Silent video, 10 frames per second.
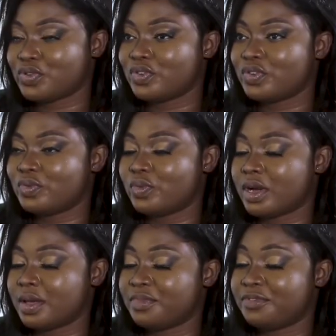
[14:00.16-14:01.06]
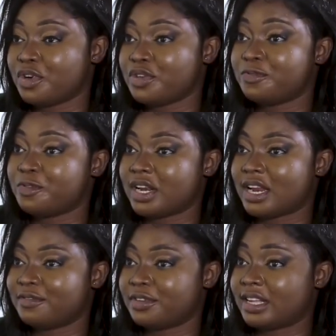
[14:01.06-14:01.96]
you look before you fall in
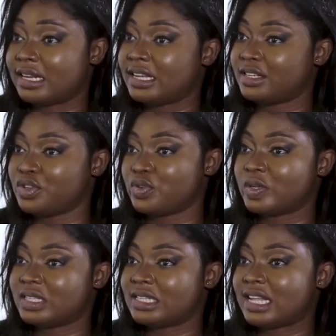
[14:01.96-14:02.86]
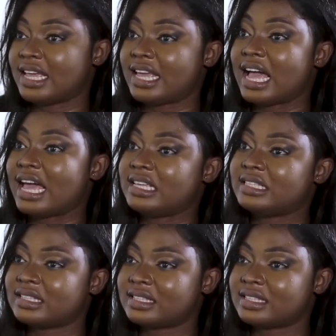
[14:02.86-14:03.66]
love with a lady, you consider her height.